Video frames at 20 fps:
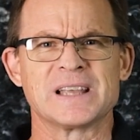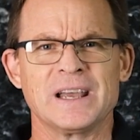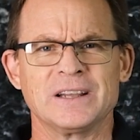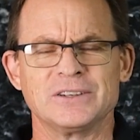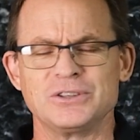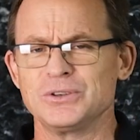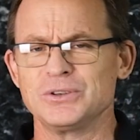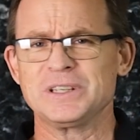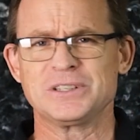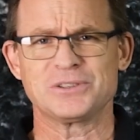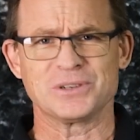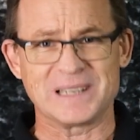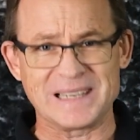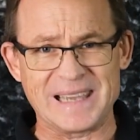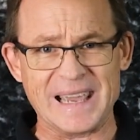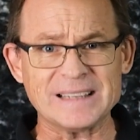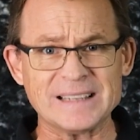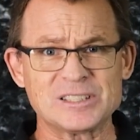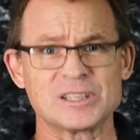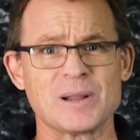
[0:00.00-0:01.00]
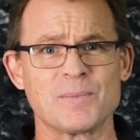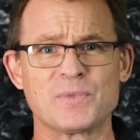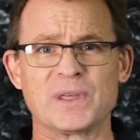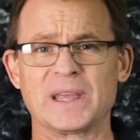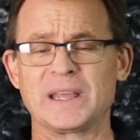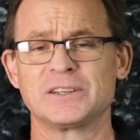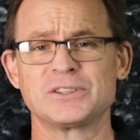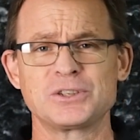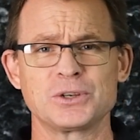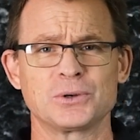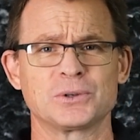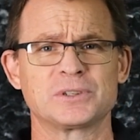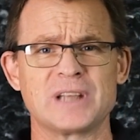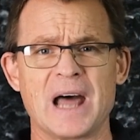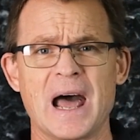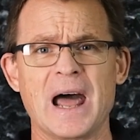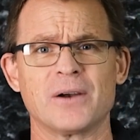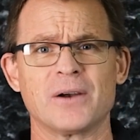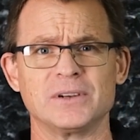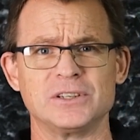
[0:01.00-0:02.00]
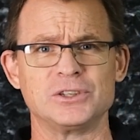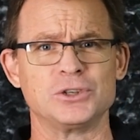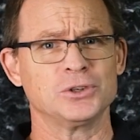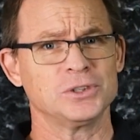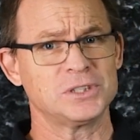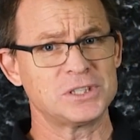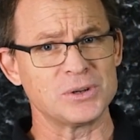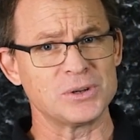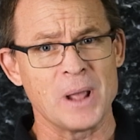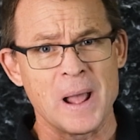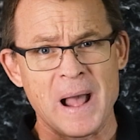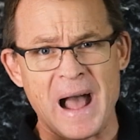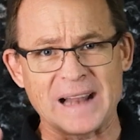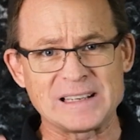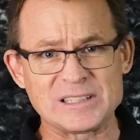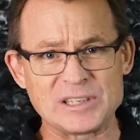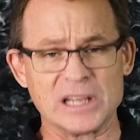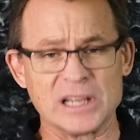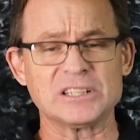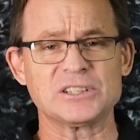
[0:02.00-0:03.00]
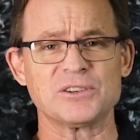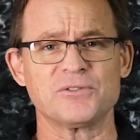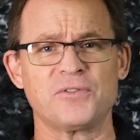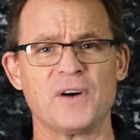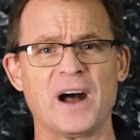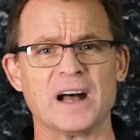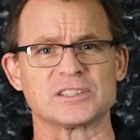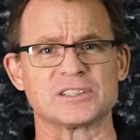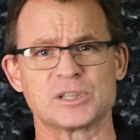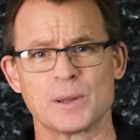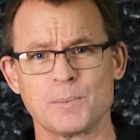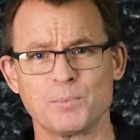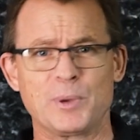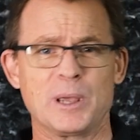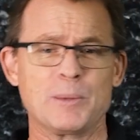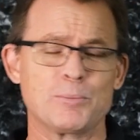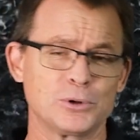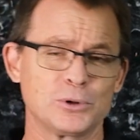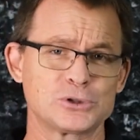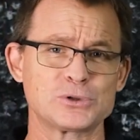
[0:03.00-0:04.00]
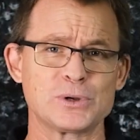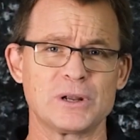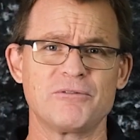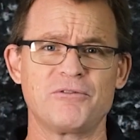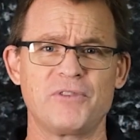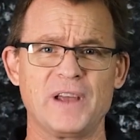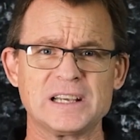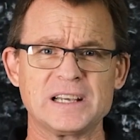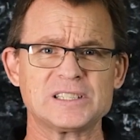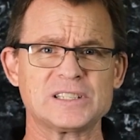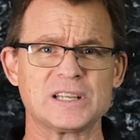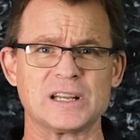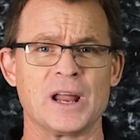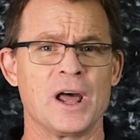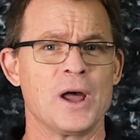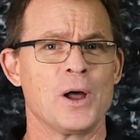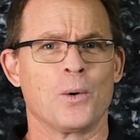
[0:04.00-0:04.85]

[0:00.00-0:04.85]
Do you need to get something into your diary? Do you need to identify some people to invest in?